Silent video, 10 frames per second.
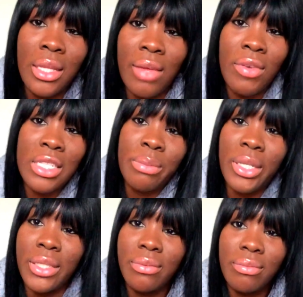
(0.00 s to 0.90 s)
giving us
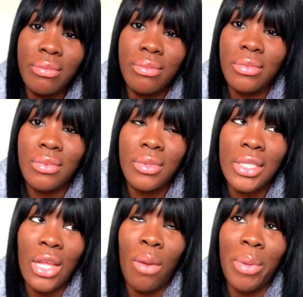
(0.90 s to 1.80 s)
money.
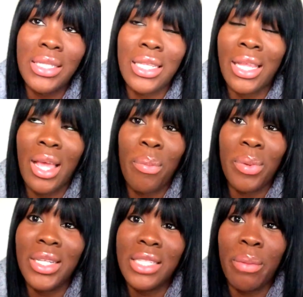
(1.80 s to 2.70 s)
They are basically helping
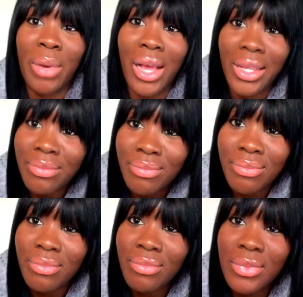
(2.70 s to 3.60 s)
us get by.
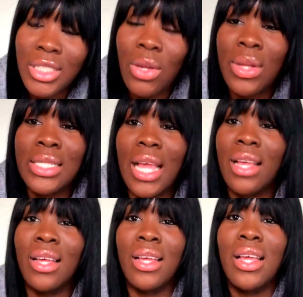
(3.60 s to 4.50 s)
So it's like
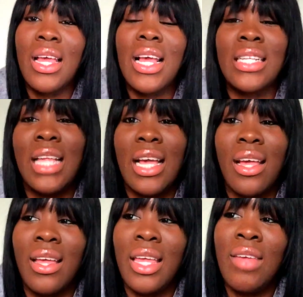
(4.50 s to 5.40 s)
a
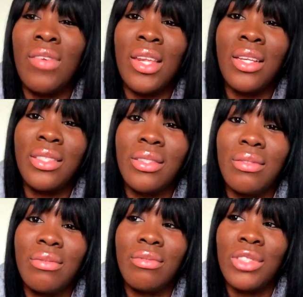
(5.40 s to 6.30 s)
even
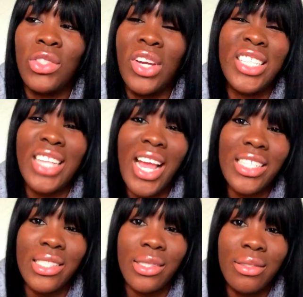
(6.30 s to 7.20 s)
transaction.